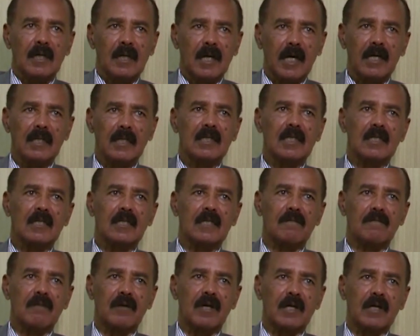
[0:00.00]

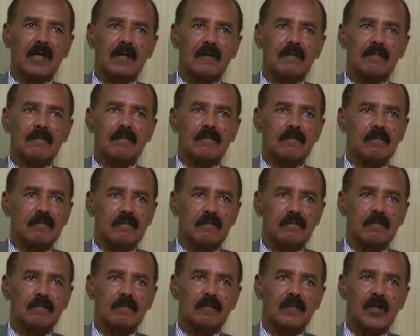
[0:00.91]
identify
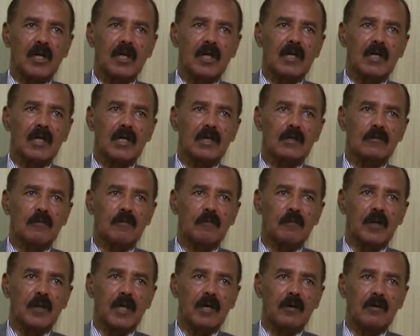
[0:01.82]
areas of
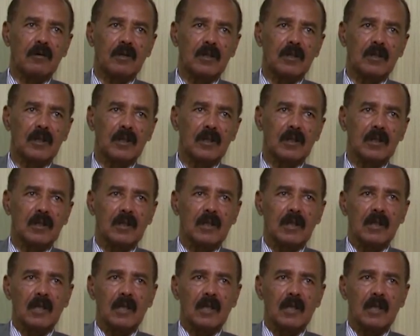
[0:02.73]
priority,